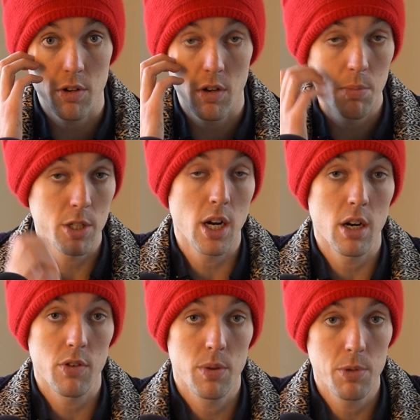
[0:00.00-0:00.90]

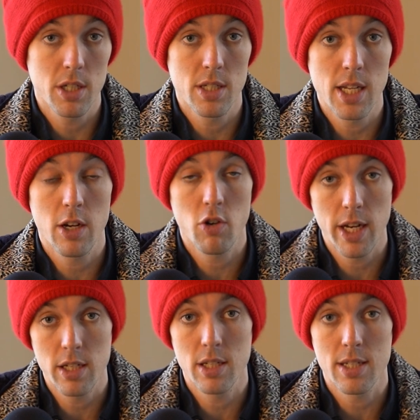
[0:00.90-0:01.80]
Chromatography, because they
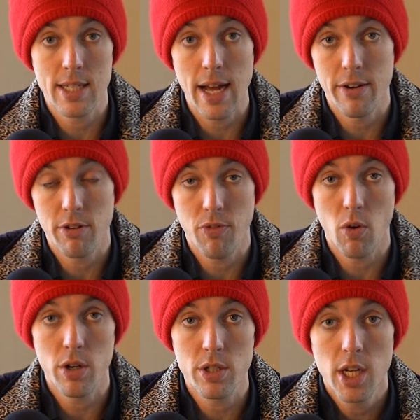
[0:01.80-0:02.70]
created the standard
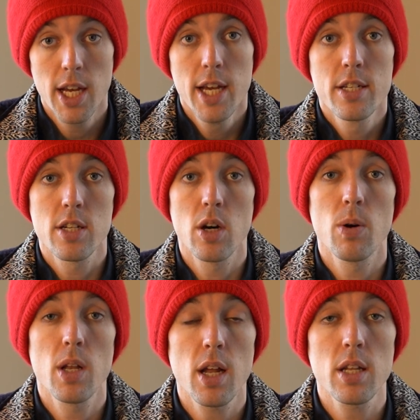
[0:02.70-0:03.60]
for it. So
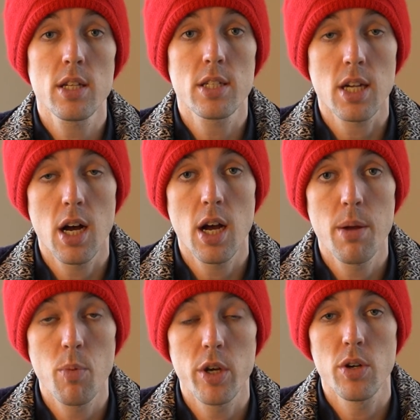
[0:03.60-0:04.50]
a lot of the
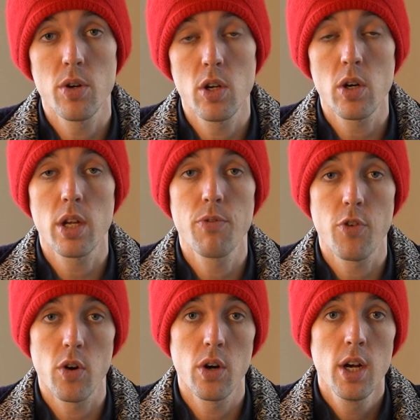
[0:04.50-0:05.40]
time when you're looking
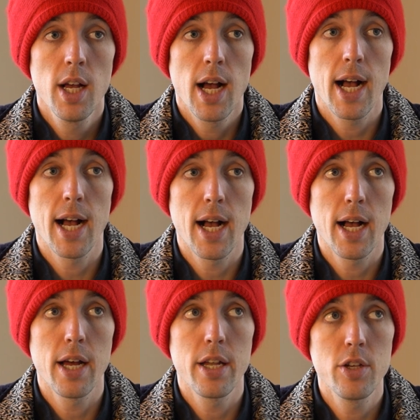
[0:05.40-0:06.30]
for
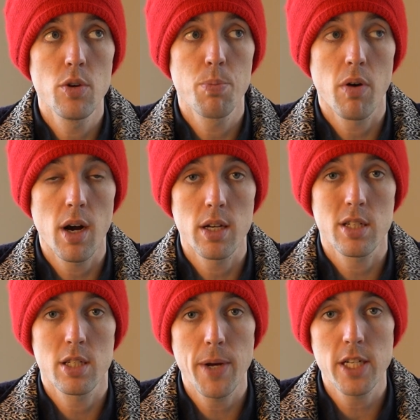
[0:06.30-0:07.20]
new products,
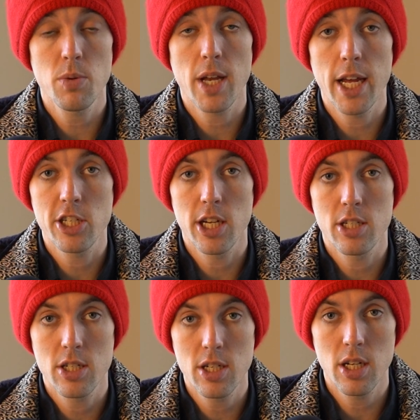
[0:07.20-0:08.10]
especially with
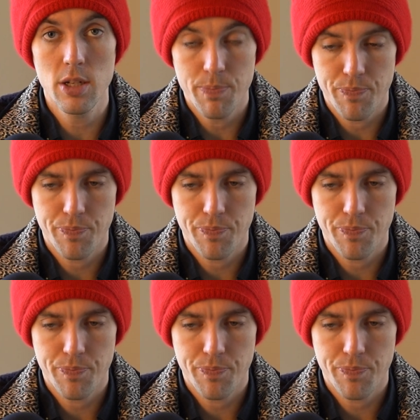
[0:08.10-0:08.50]
HHC,